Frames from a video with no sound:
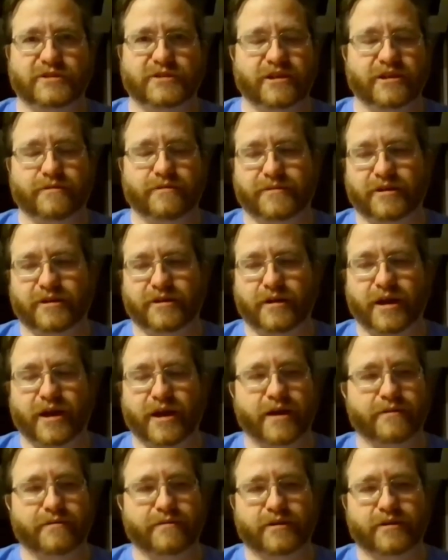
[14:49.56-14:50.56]
they're
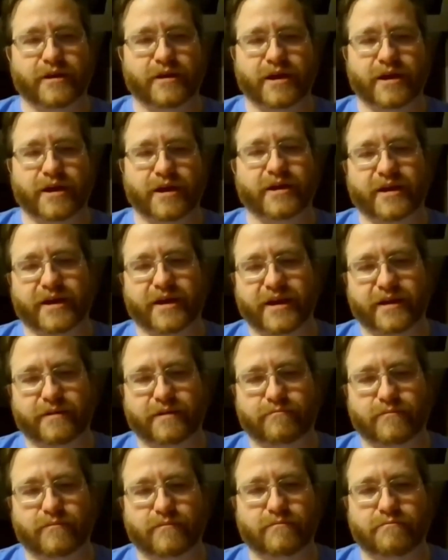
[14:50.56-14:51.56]
not. They're not going to get
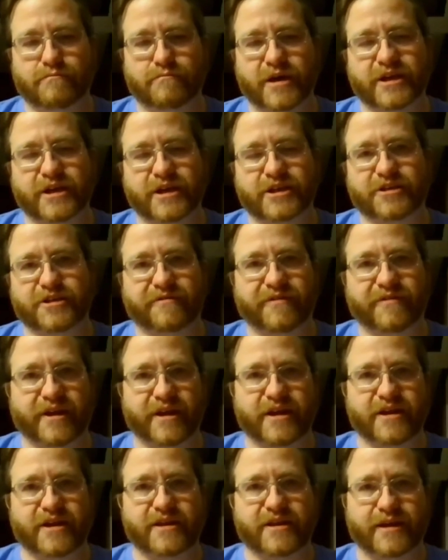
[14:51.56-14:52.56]
much of
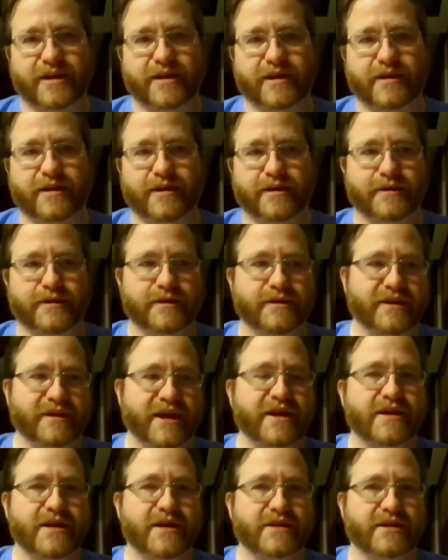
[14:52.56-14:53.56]
anything, and they
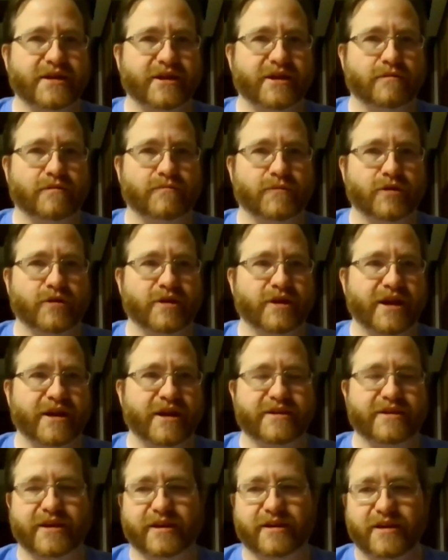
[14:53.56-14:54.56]
need the help more than
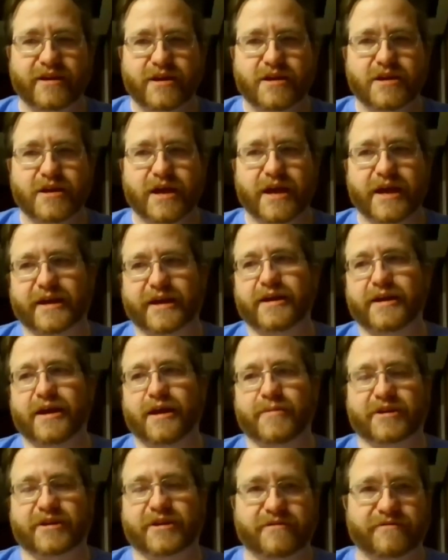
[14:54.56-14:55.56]
anything.
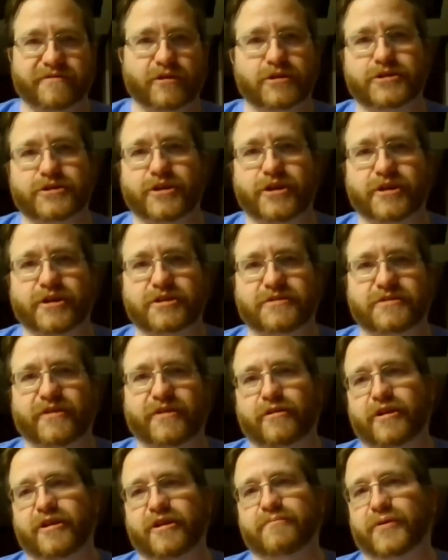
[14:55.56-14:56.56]
Economic diversity is
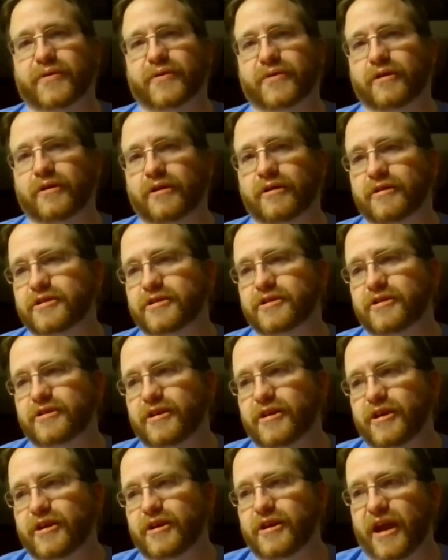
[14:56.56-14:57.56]
very important,
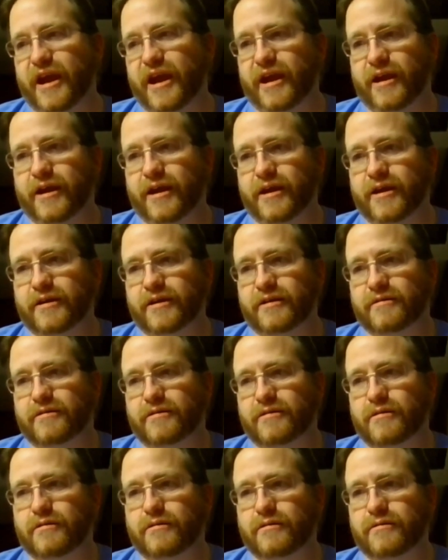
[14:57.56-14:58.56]
and
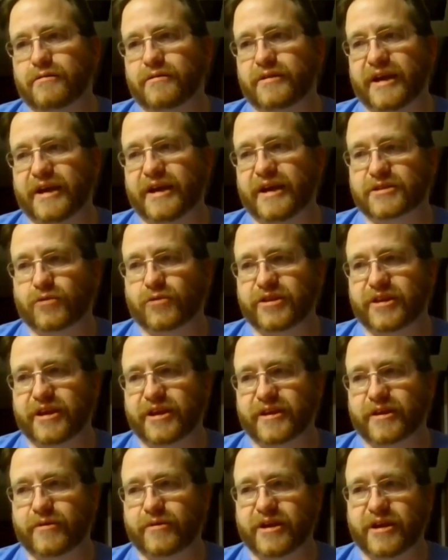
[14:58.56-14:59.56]
that's one thing
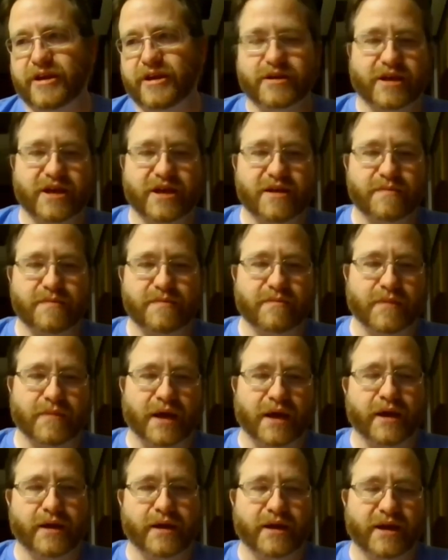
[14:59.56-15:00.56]
that we need to keep in
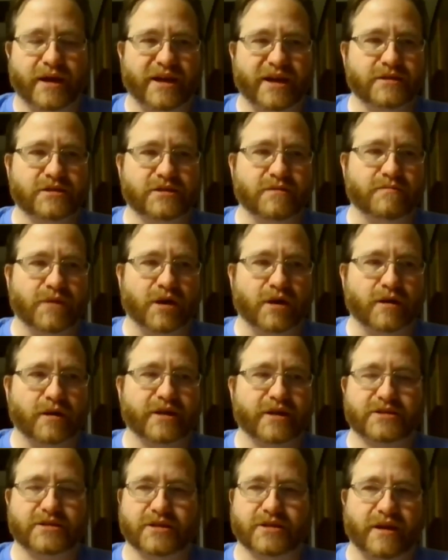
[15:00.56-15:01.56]
mind as the
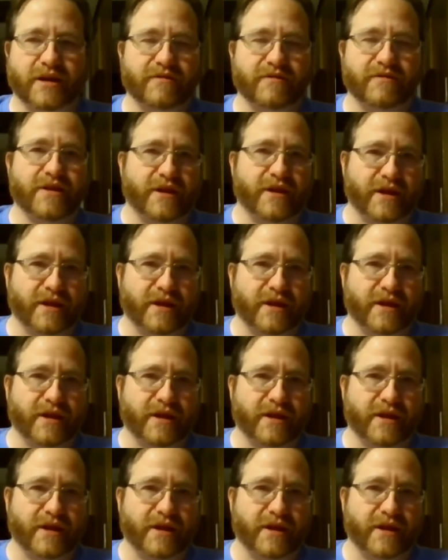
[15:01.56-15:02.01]
markets and everything